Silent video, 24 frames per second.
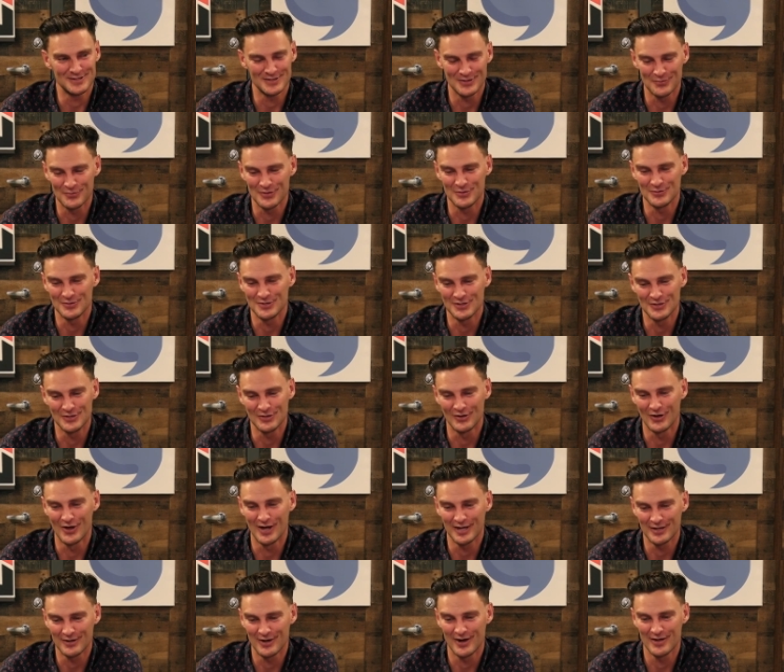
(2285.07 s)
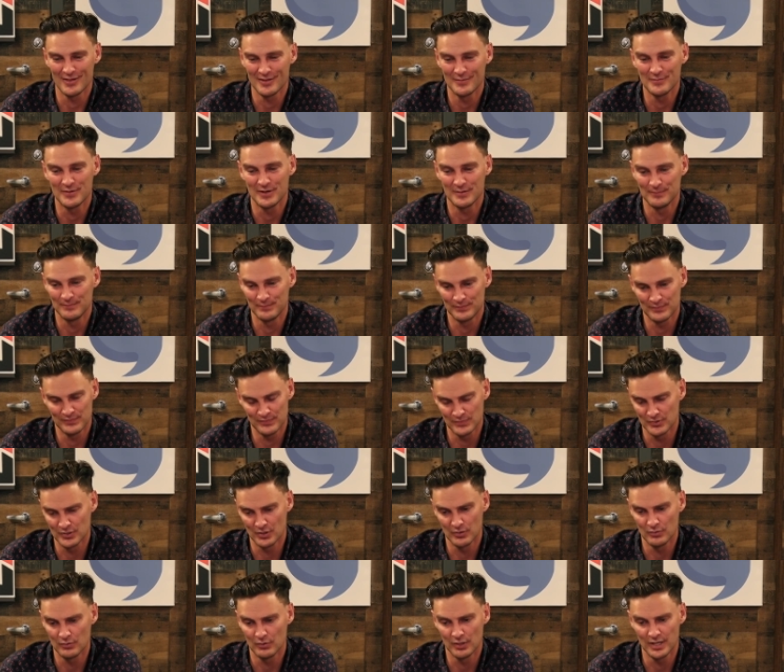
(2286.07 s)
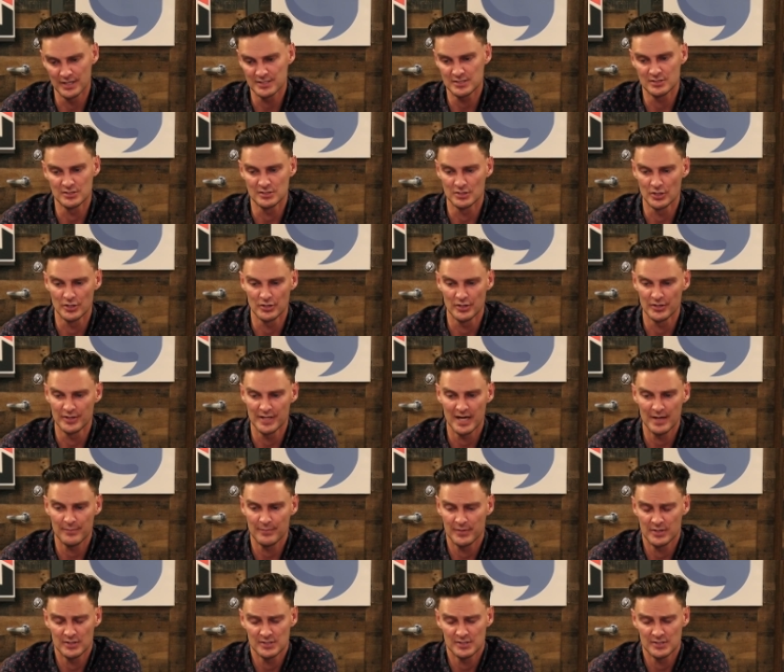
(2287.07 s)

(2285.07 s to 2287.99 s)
deal that we didn't like either, but you know, lessons learned on that.